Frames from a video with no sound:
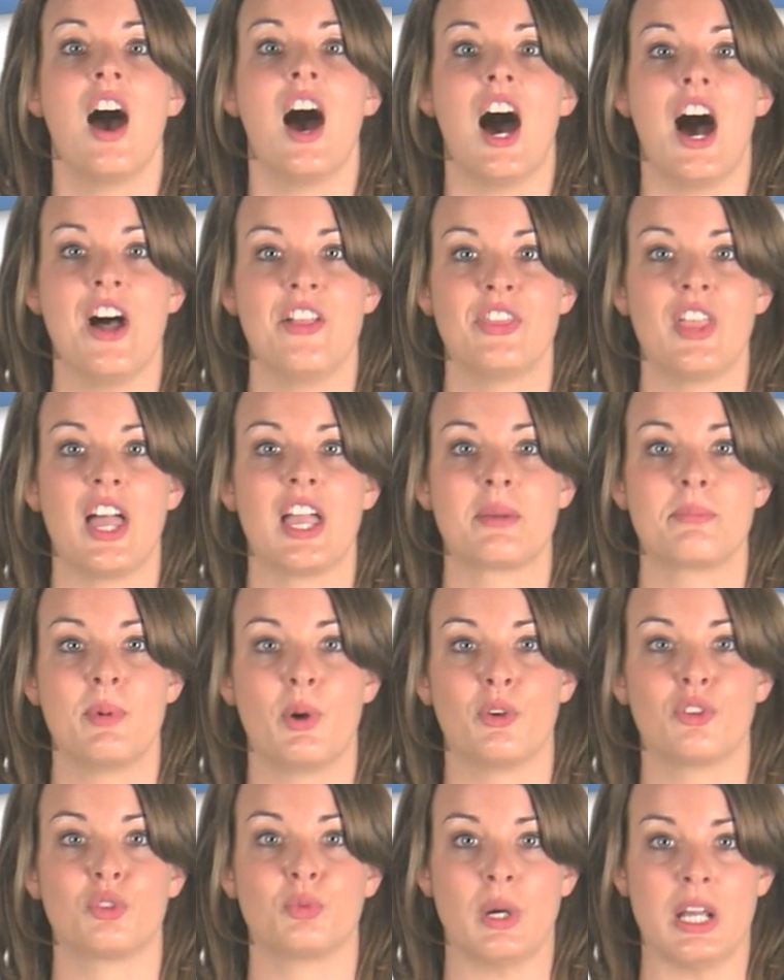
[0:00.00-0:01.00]
Unlike
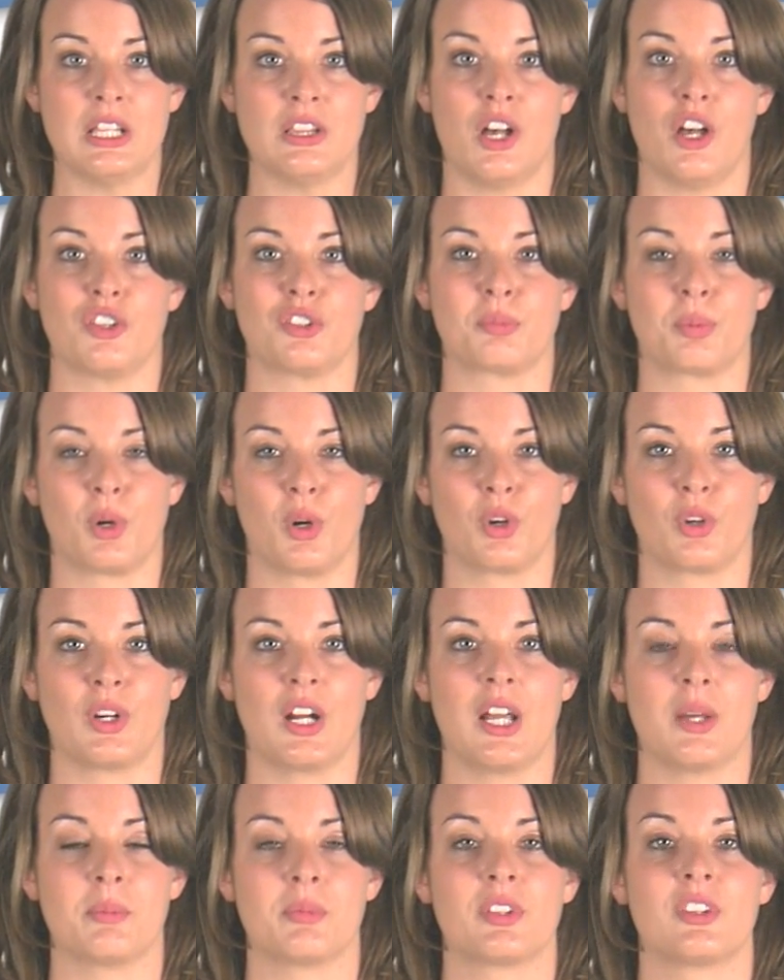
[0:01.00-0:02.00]
most weight loss
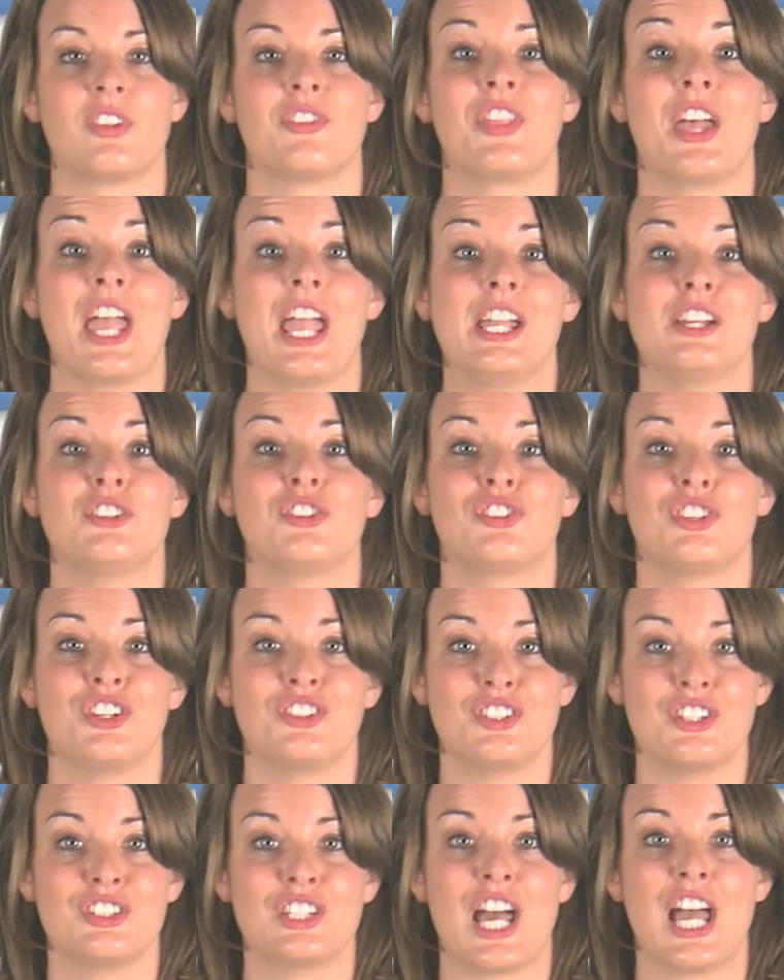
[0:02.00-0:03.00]
programs, the
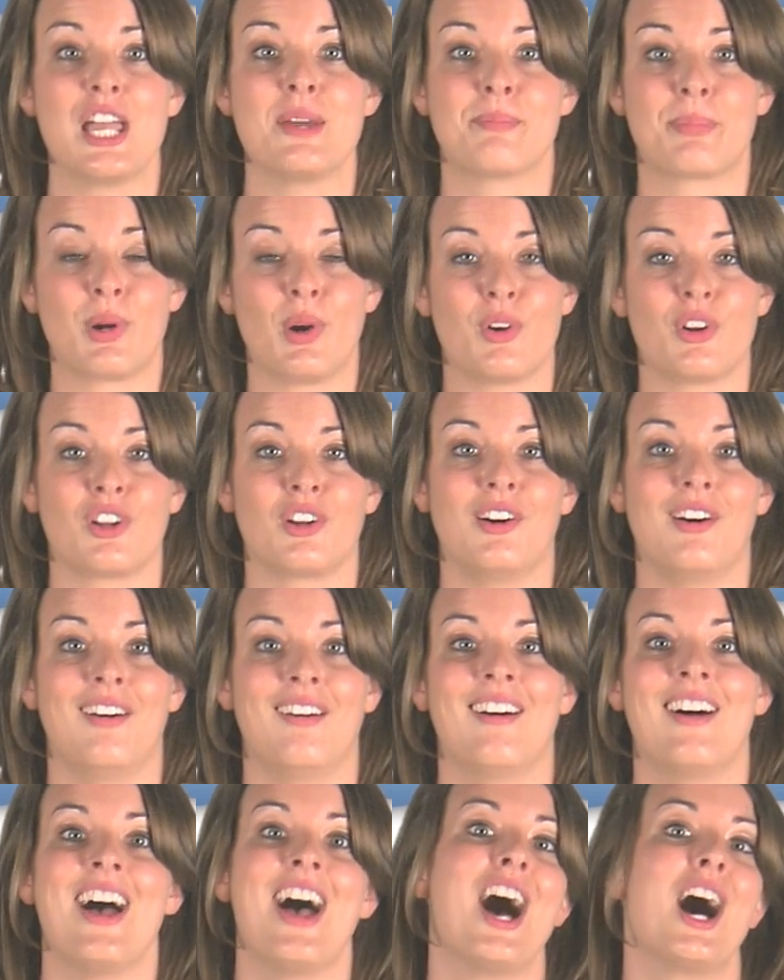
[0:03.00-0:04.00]
HCG diet
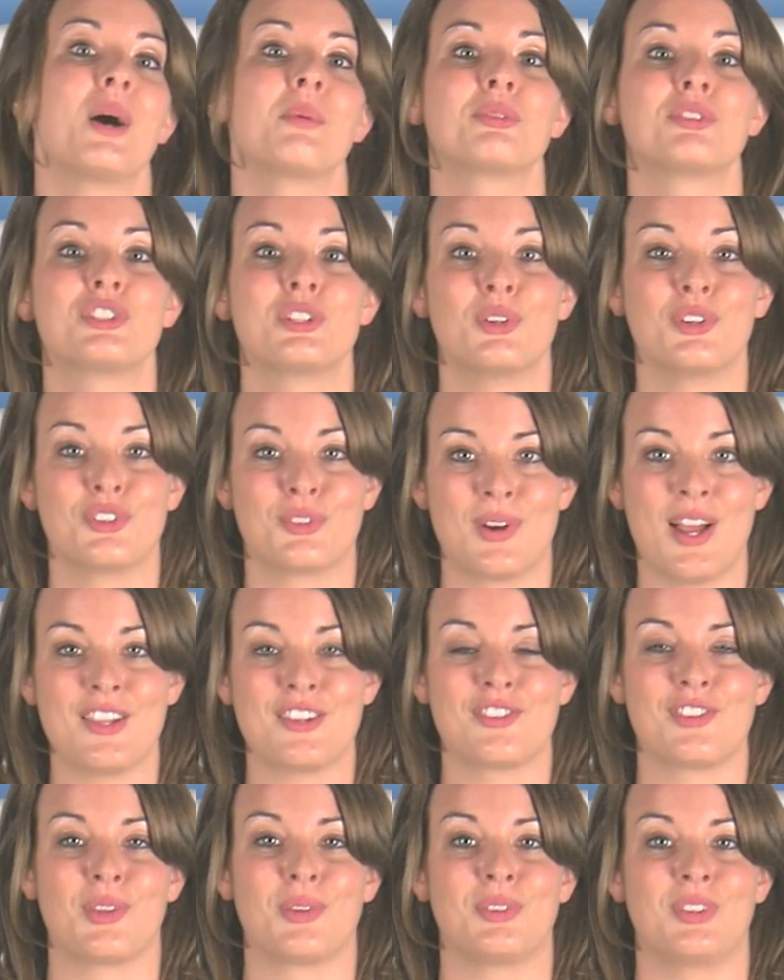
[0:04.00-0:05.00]
protocol helps to address
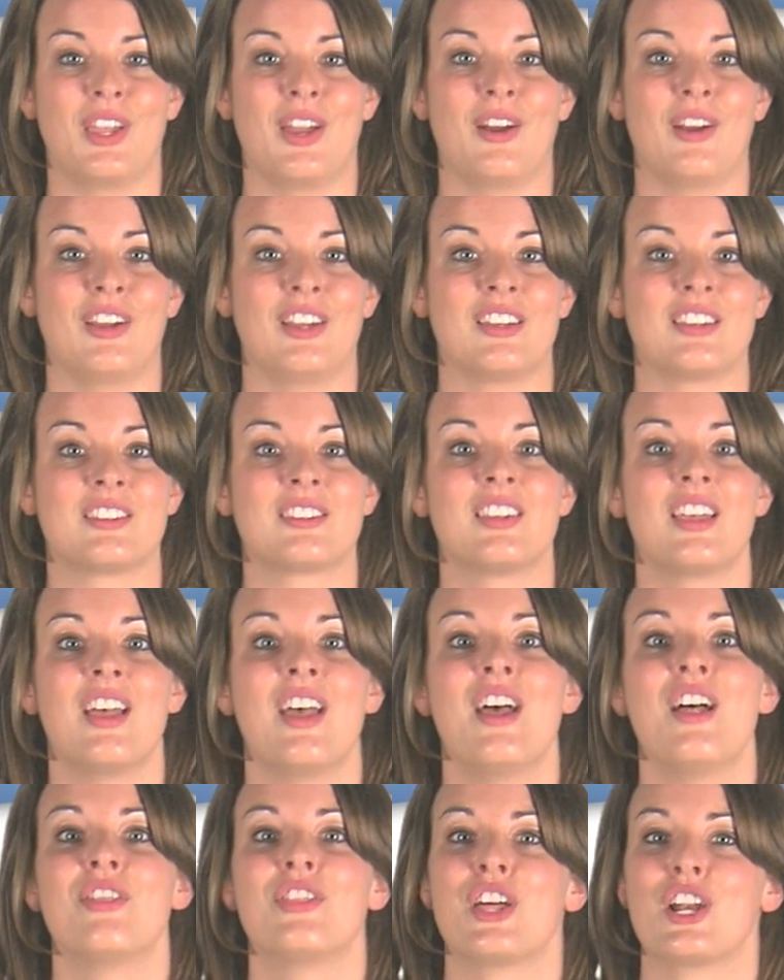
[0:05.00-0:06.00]
those areas
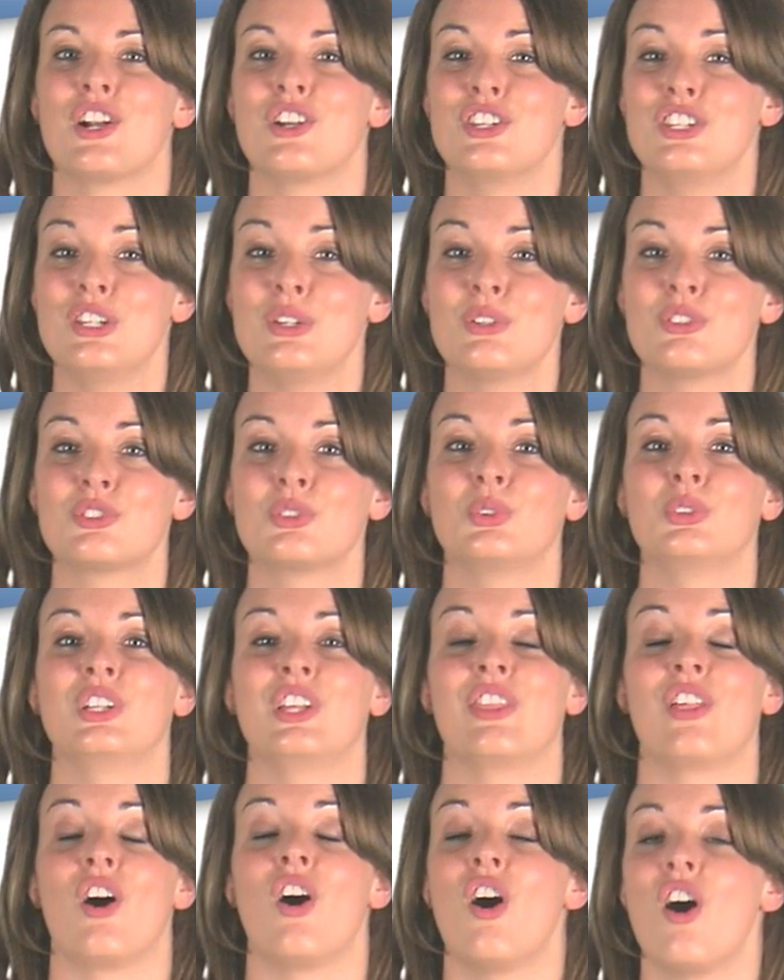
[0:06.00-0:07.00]
that are usually
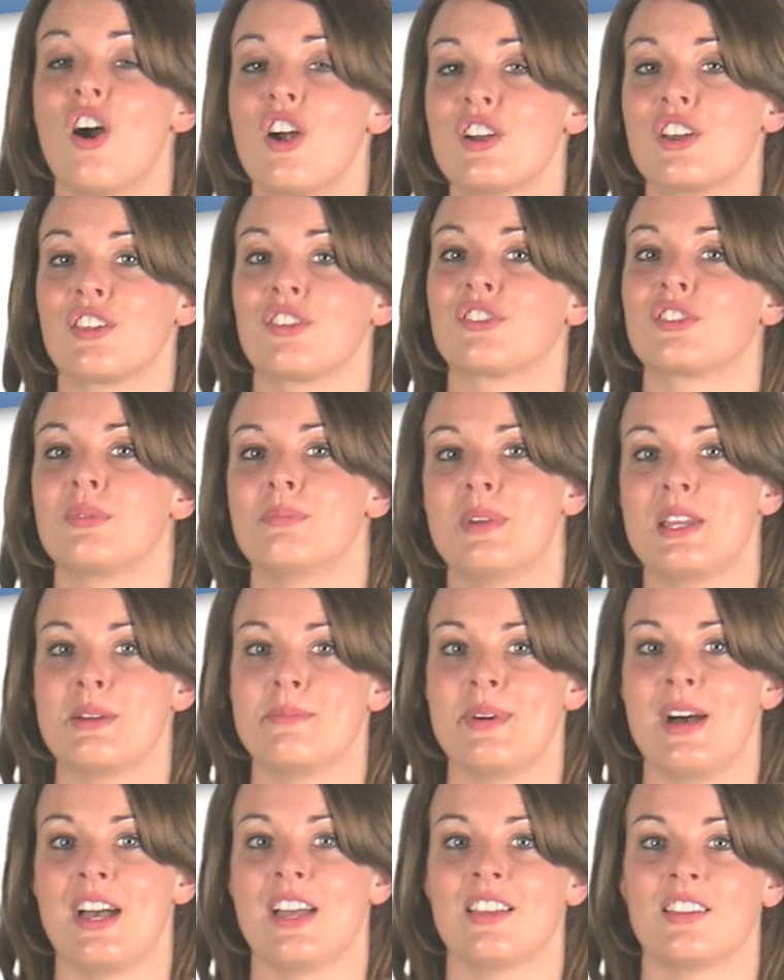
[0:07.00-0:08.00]
the hardest to
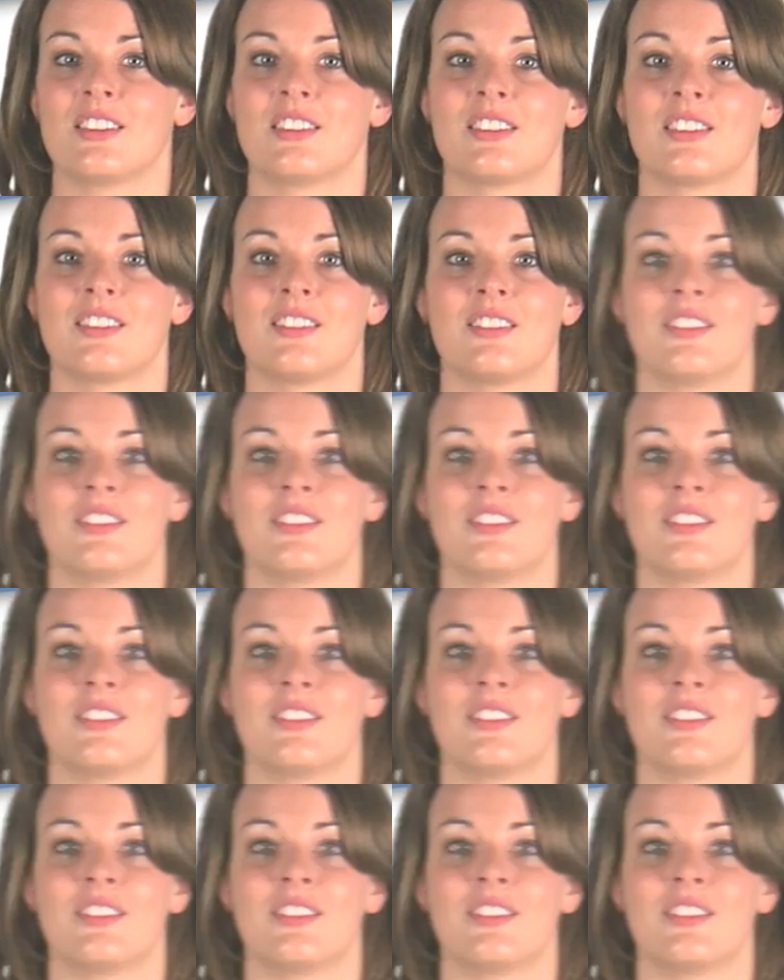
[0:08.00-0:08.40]
minimize.